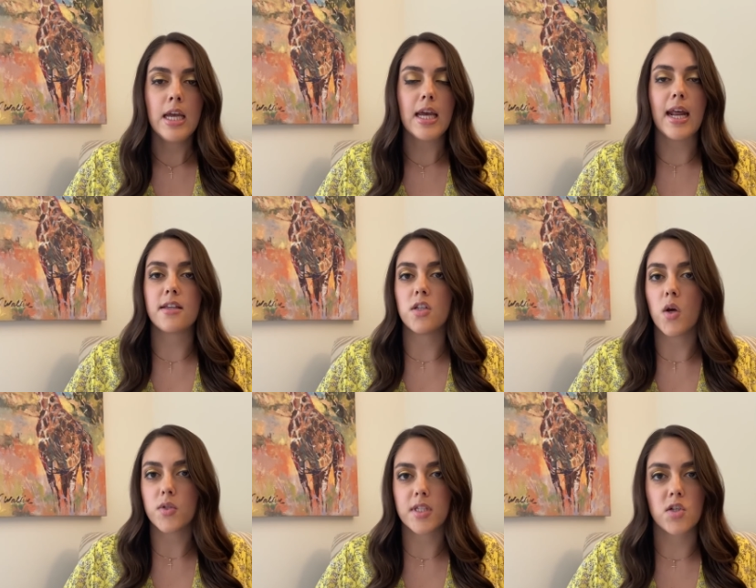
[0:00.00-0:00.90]
it has
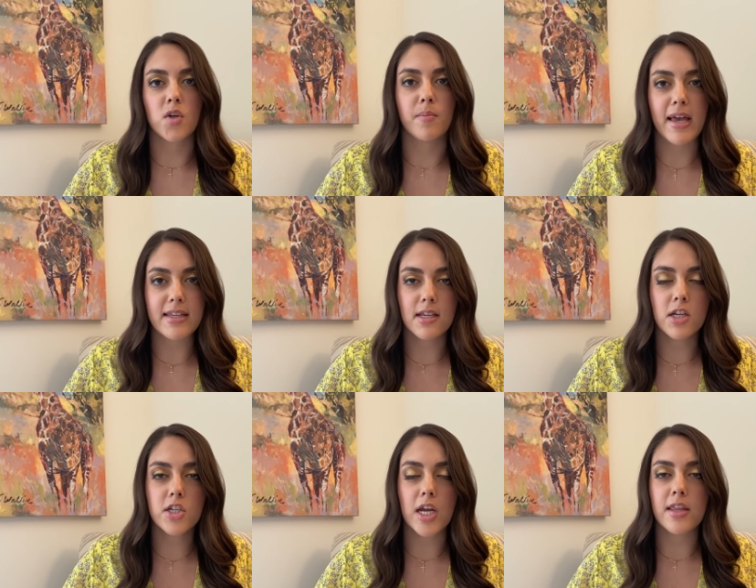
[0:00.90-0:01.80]
no central
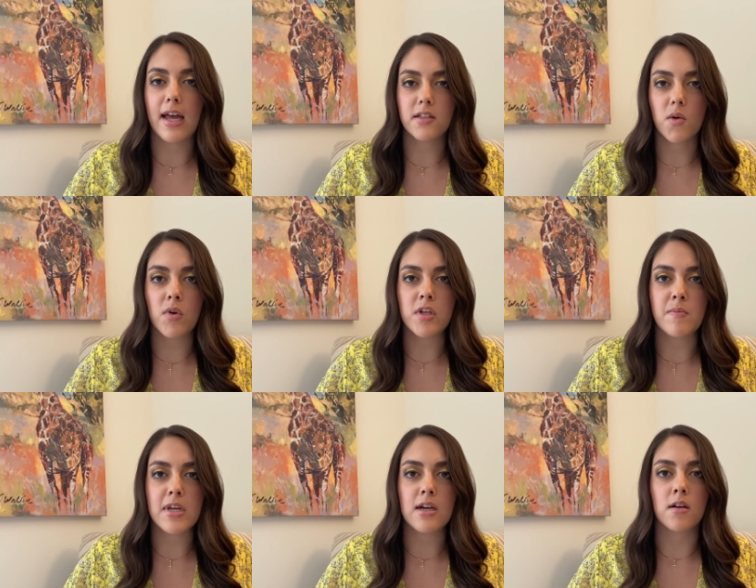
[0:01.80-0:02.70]
message, and that's going to
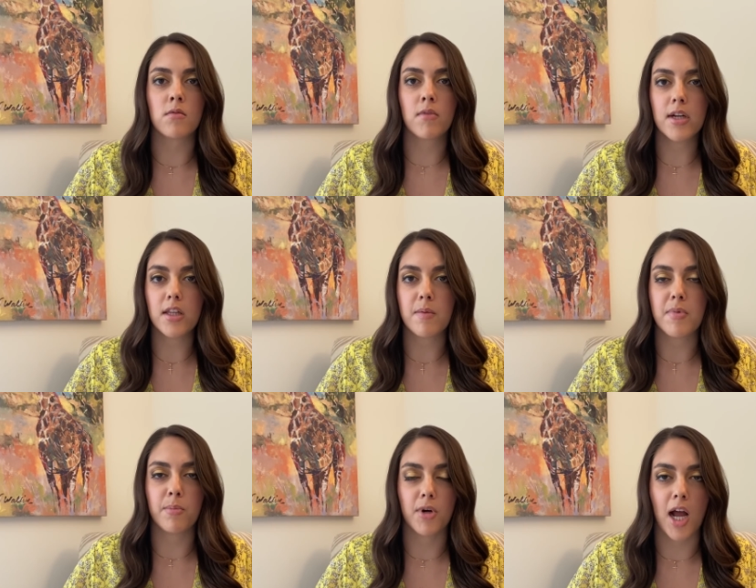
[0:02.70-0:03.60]
be a really
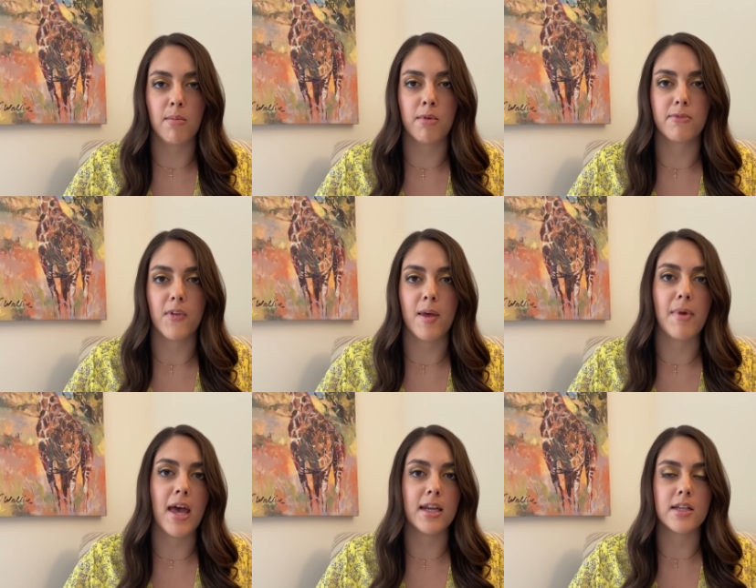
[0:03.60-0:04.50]
big problem for them
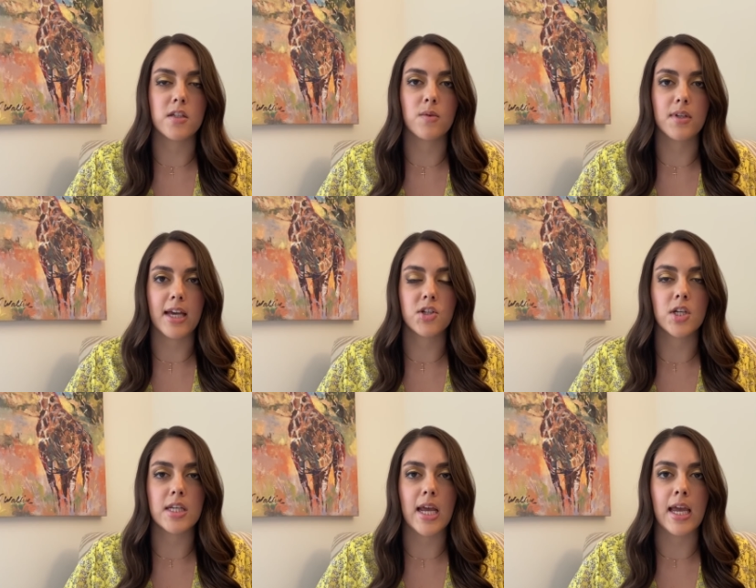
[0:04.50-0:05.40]
heading into
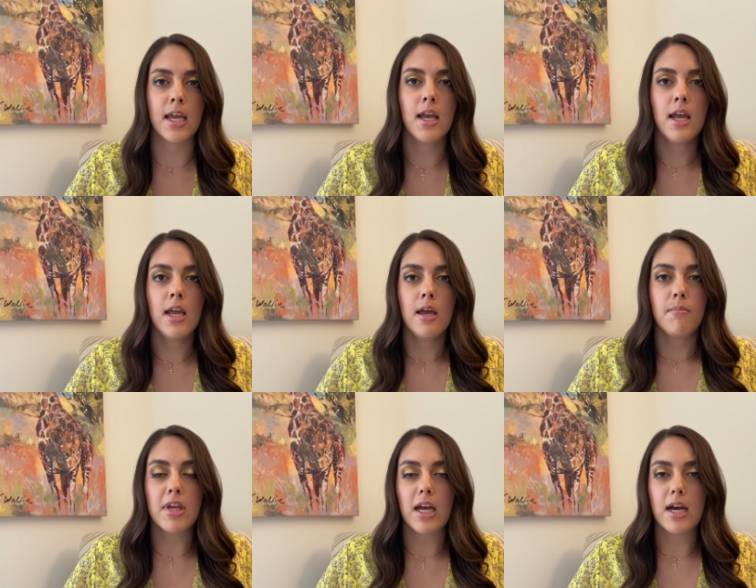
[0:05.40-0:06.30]
election day
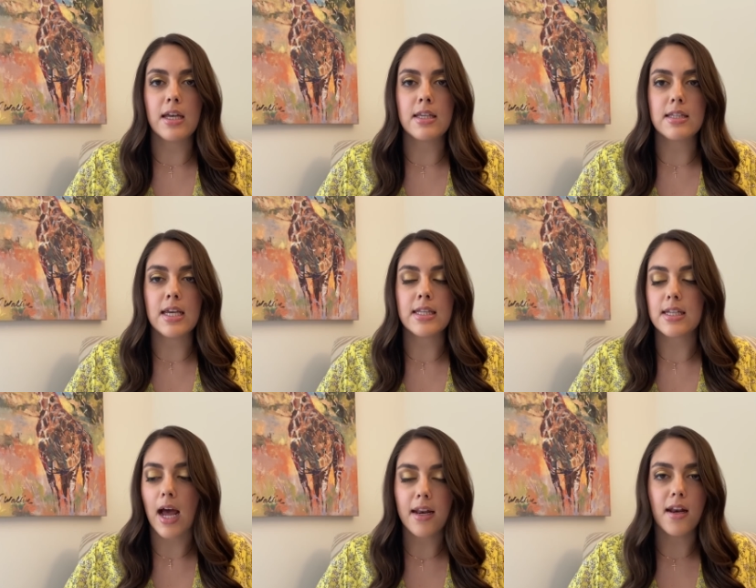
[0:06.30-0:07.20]
because it's not